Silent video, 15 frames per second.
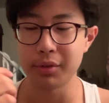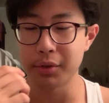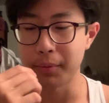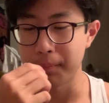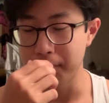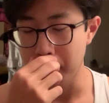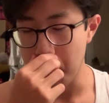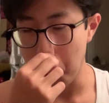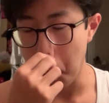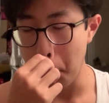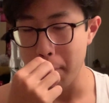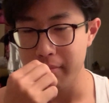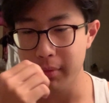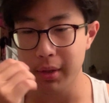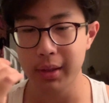So
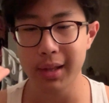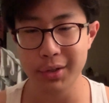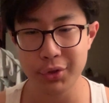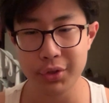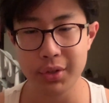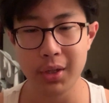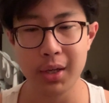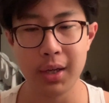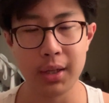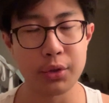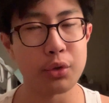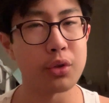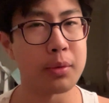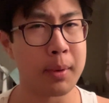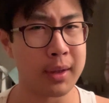let's uh,
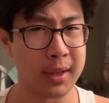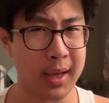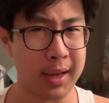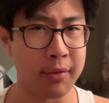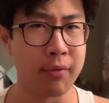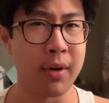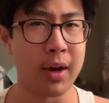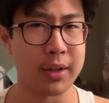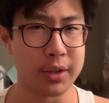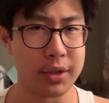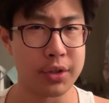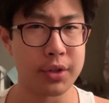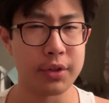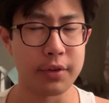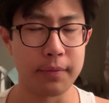talk about the
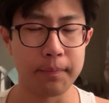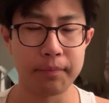advantages.